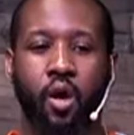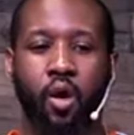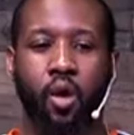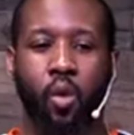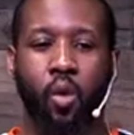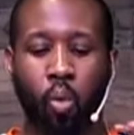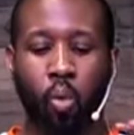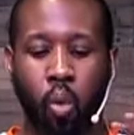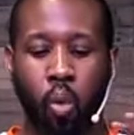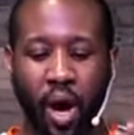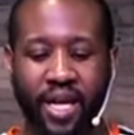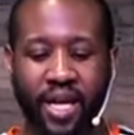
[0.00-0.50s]

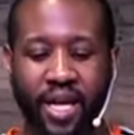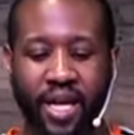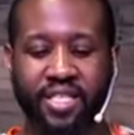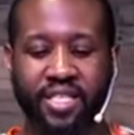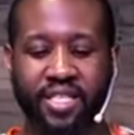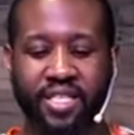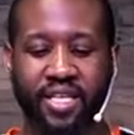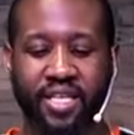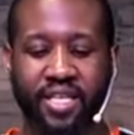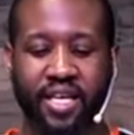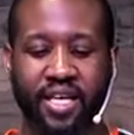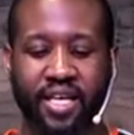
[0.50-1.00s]
What is
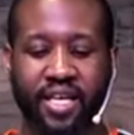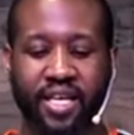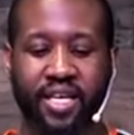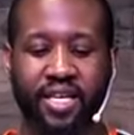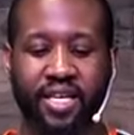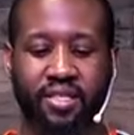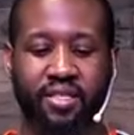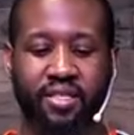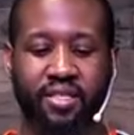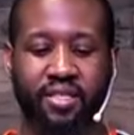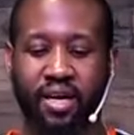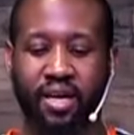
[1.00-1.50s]
it
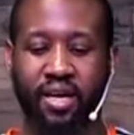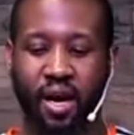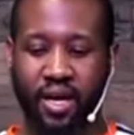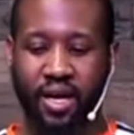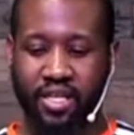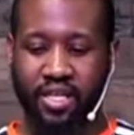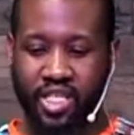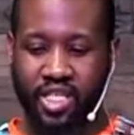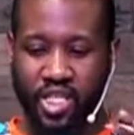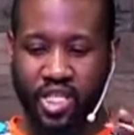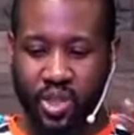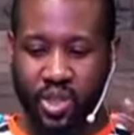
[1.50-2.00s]
that God is
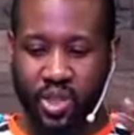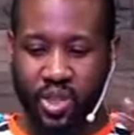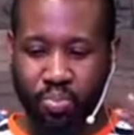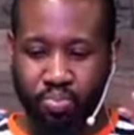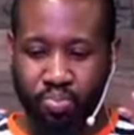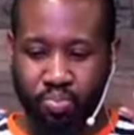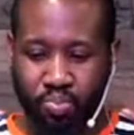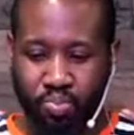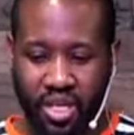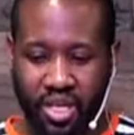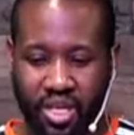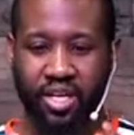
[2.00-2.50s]

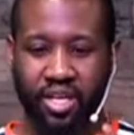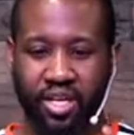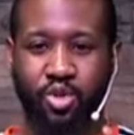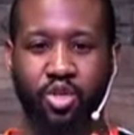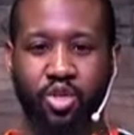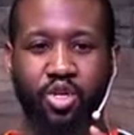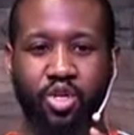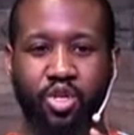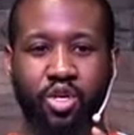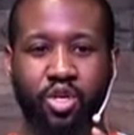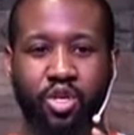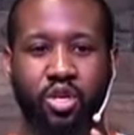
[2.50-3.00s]
speaking to
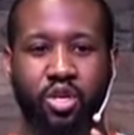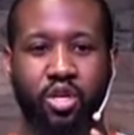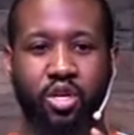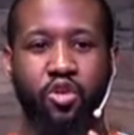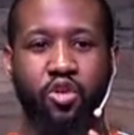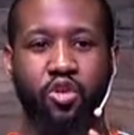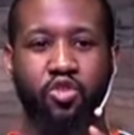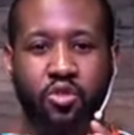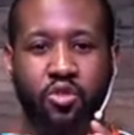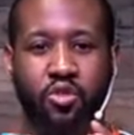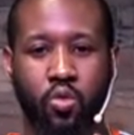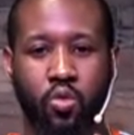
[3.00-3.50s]
your
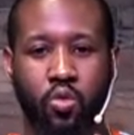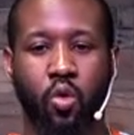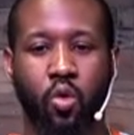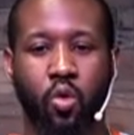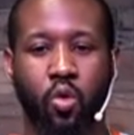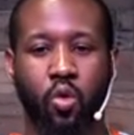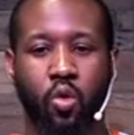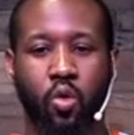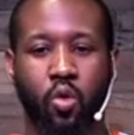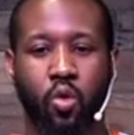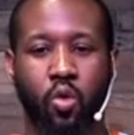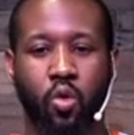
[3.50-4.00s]

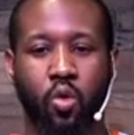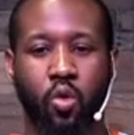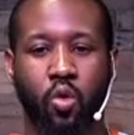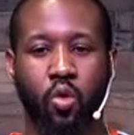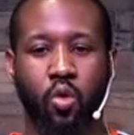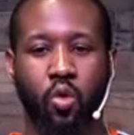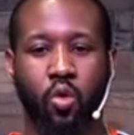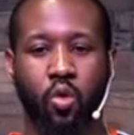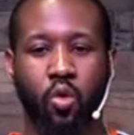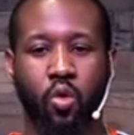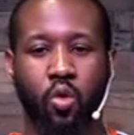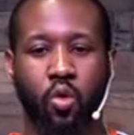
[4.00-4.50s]
soul
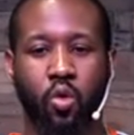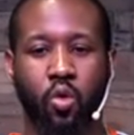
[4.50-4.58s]
today?